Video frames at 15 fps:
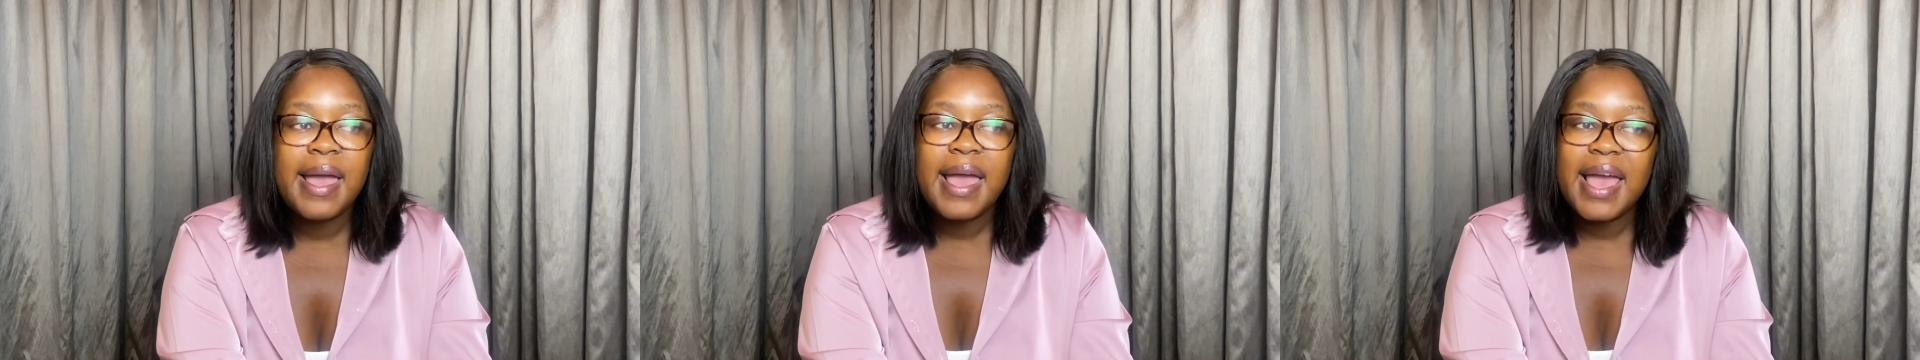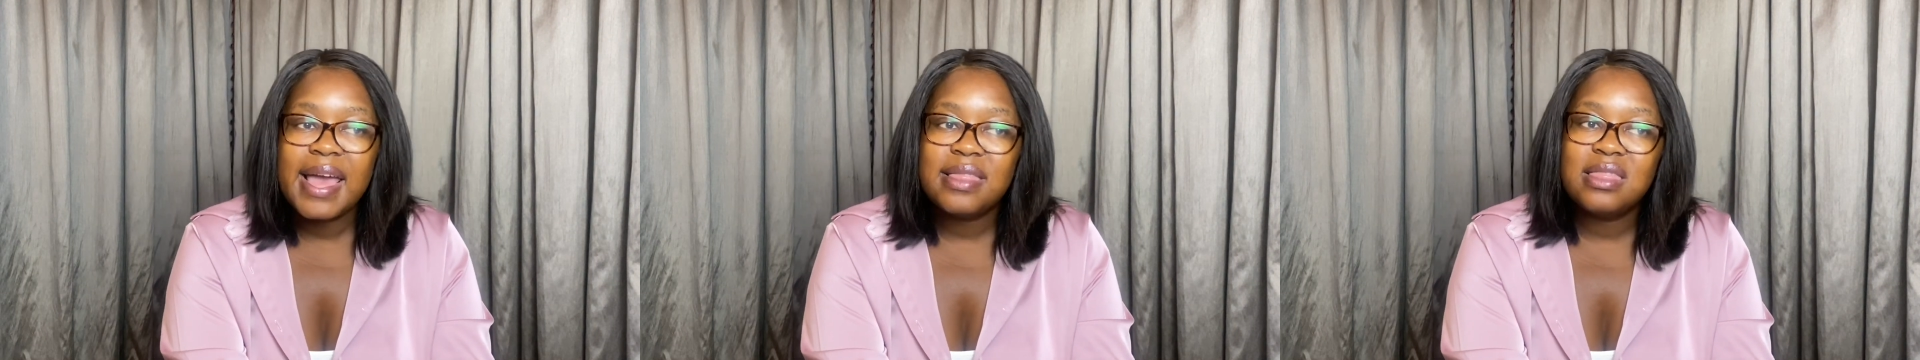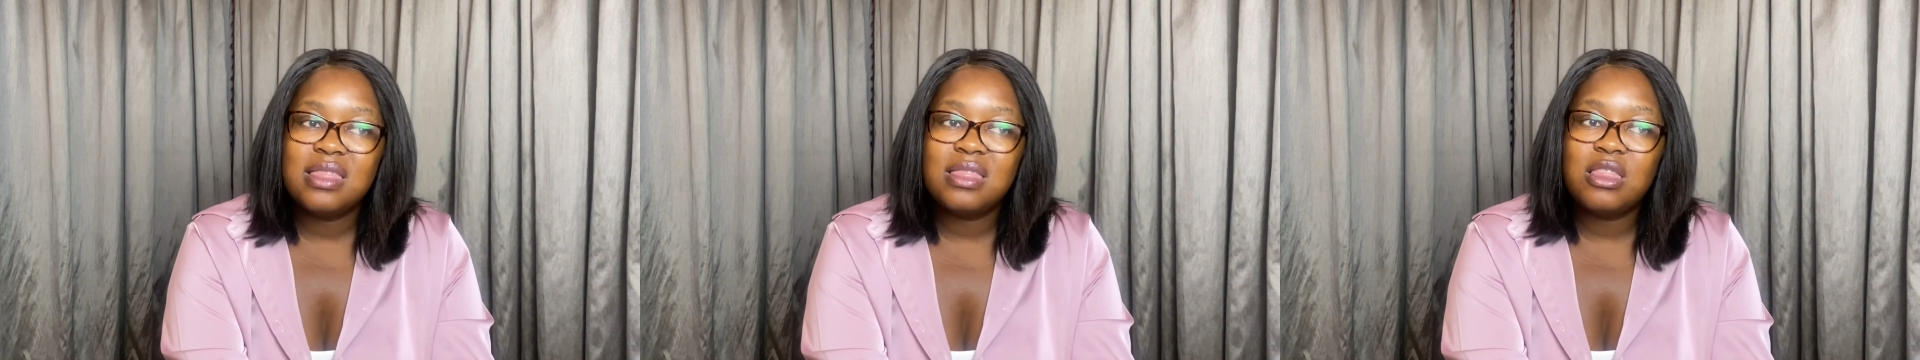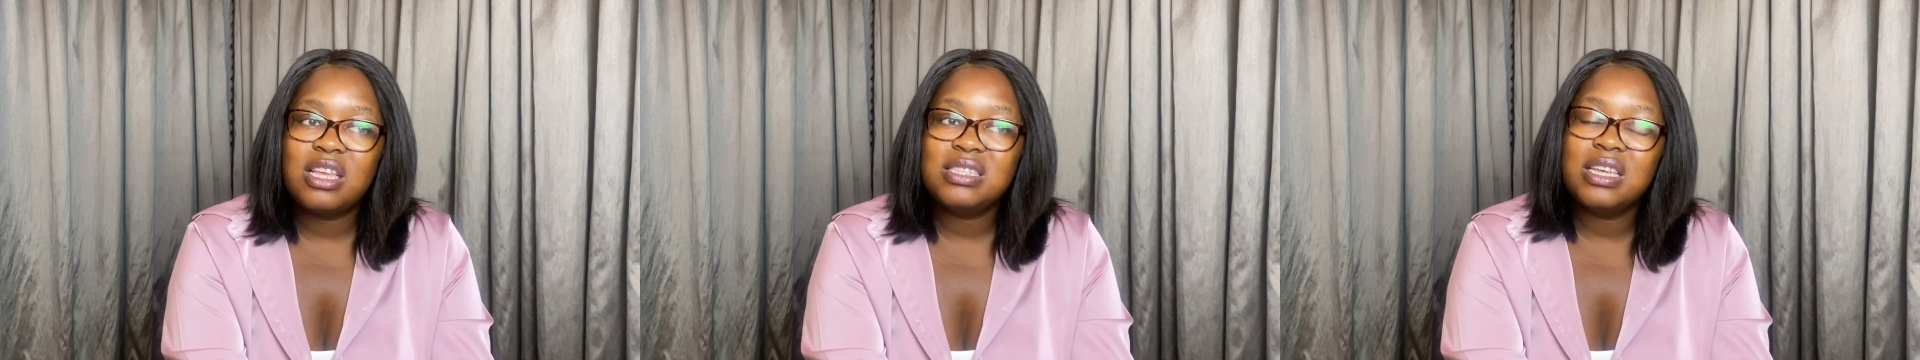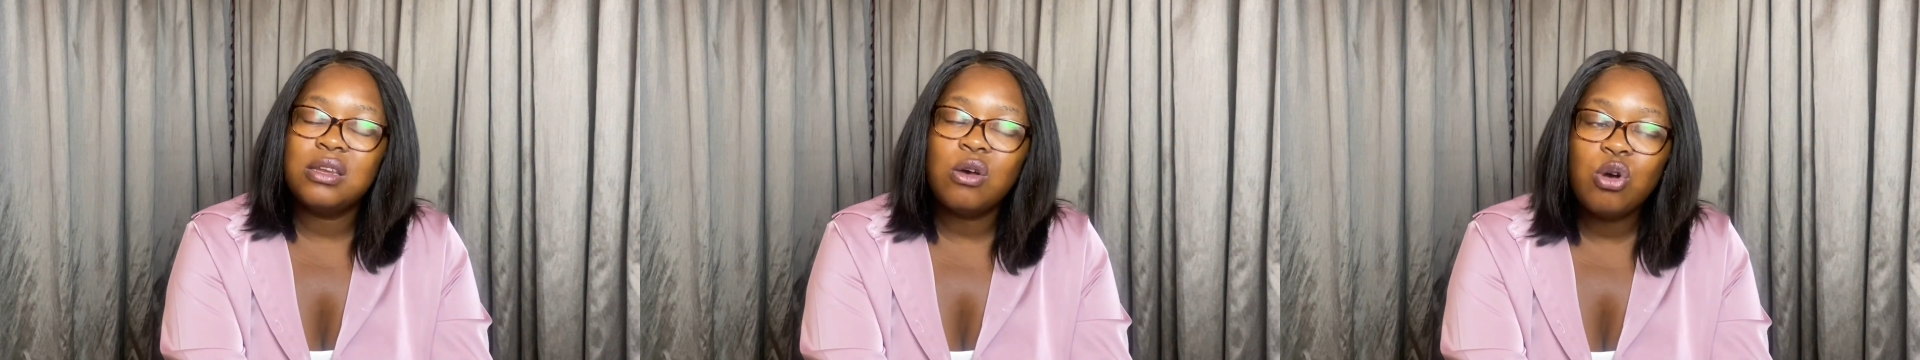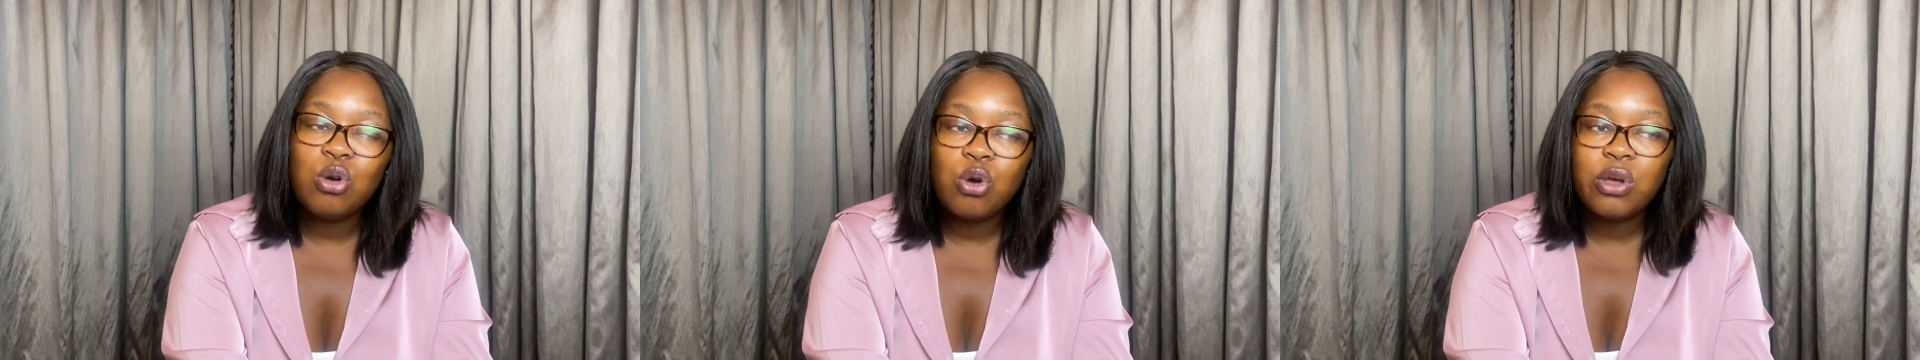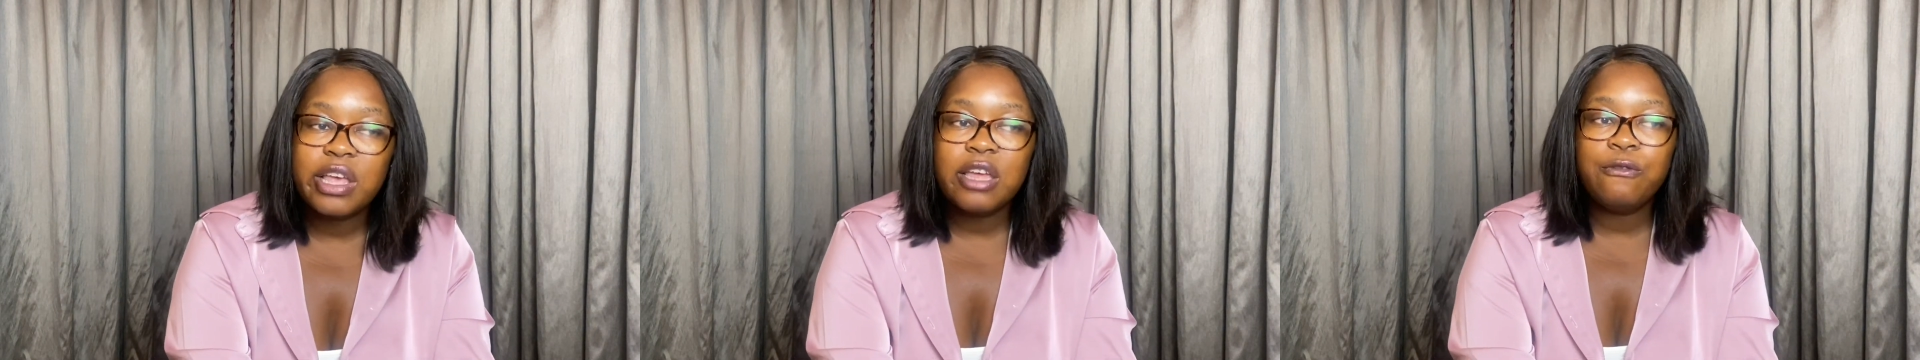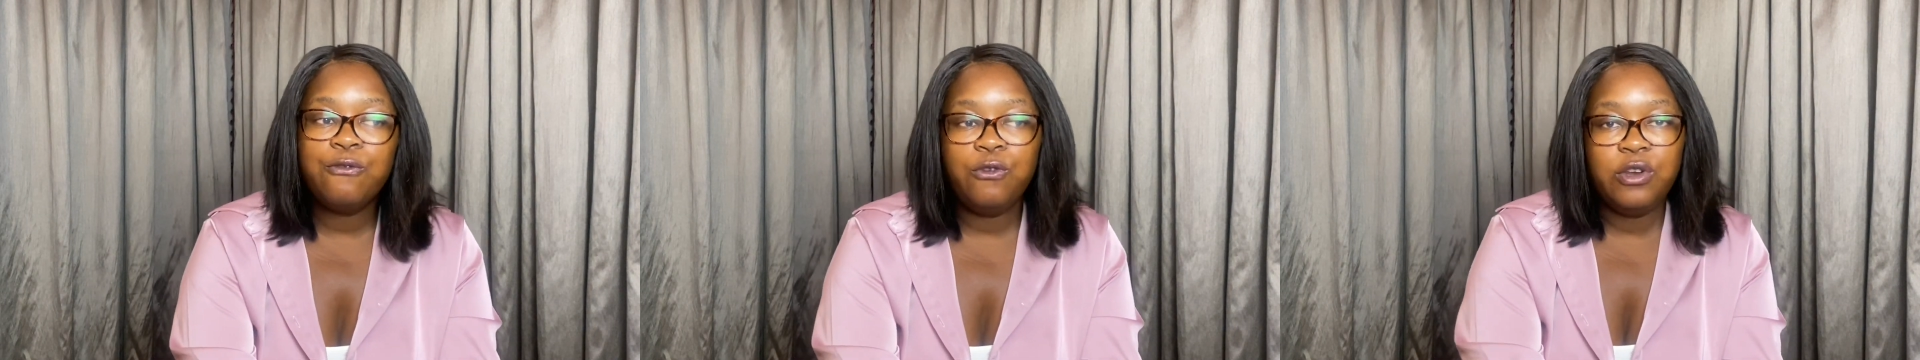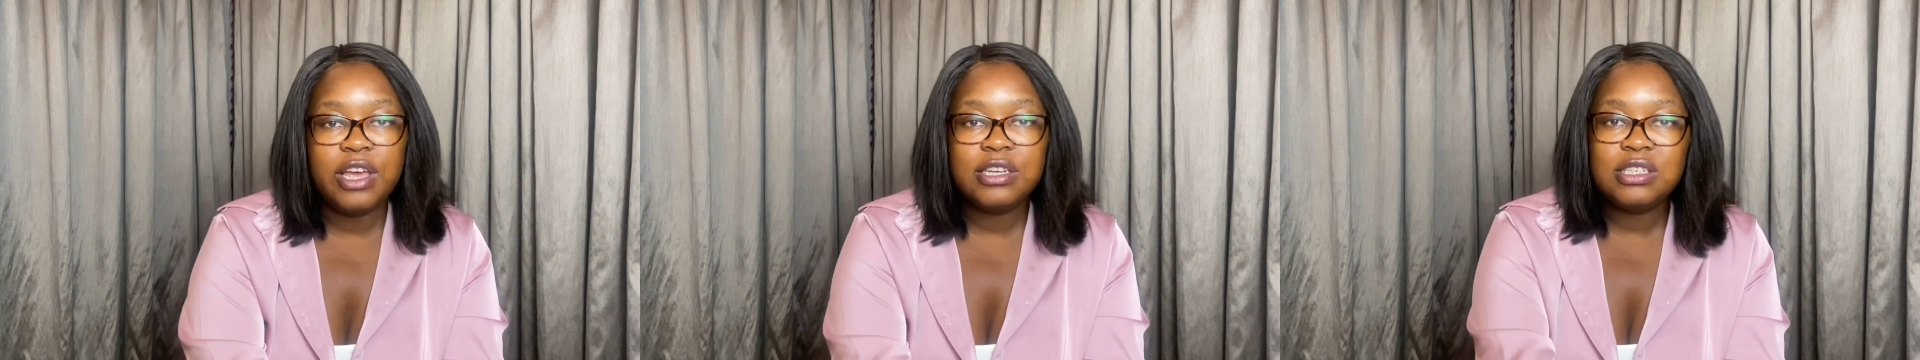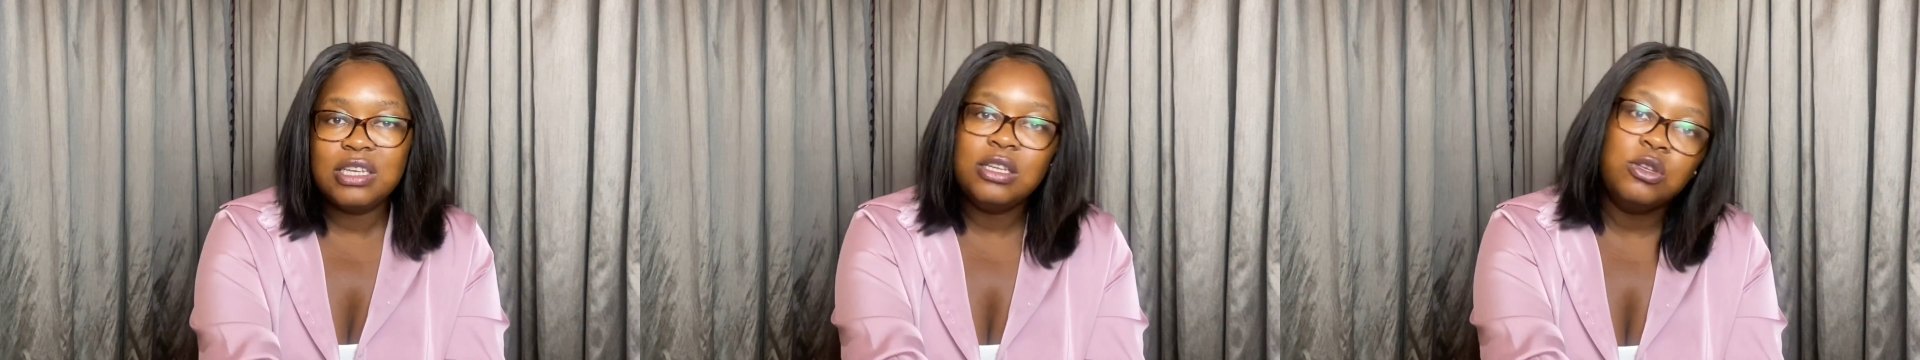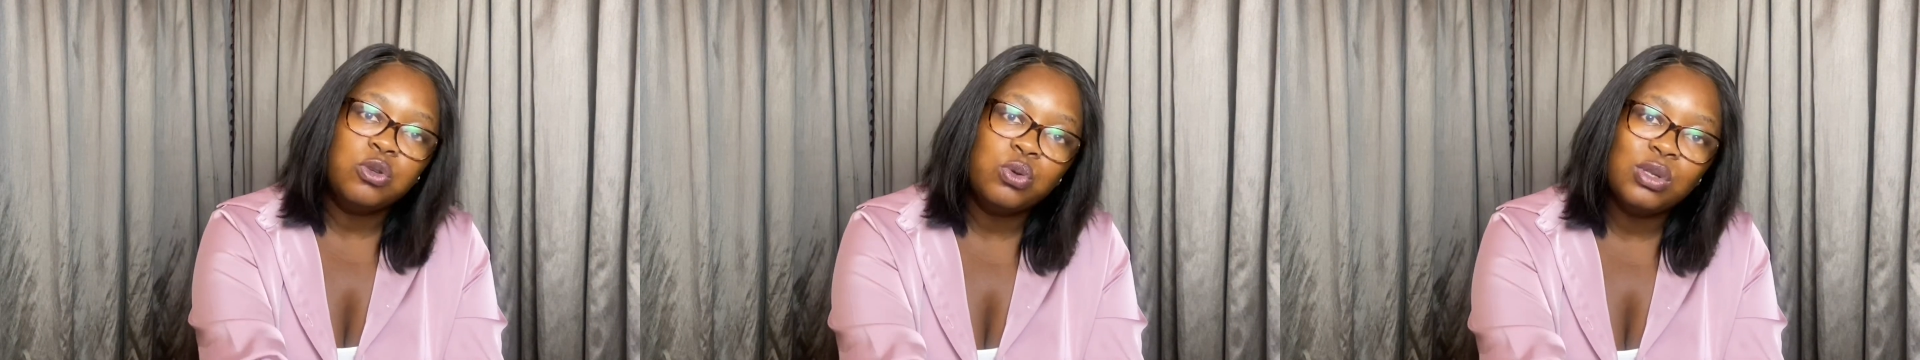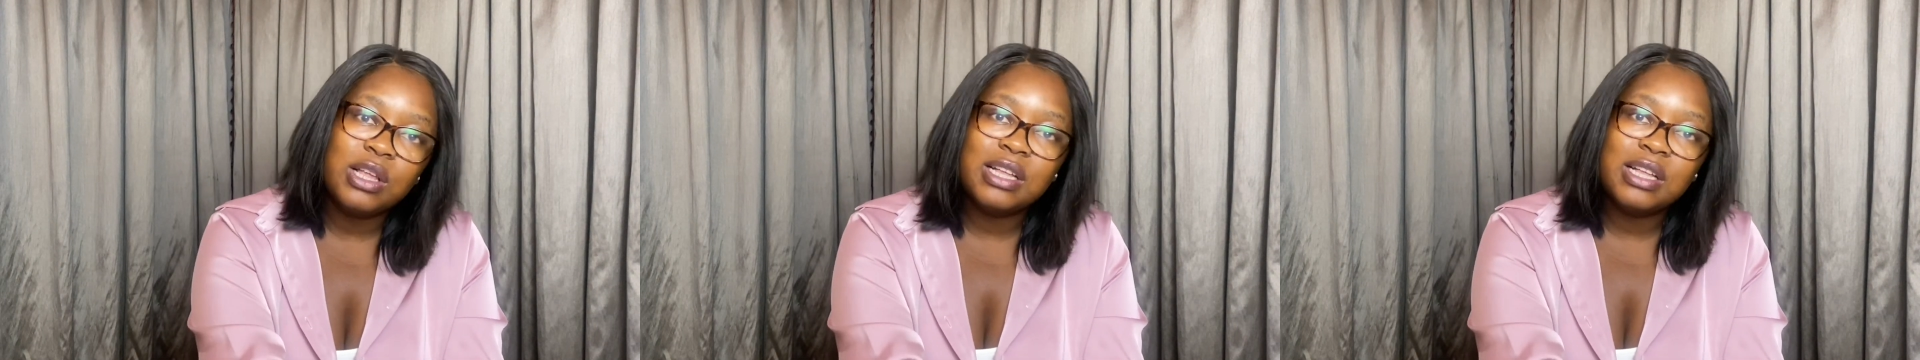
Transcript: and they said, oh, go get food at Intunja,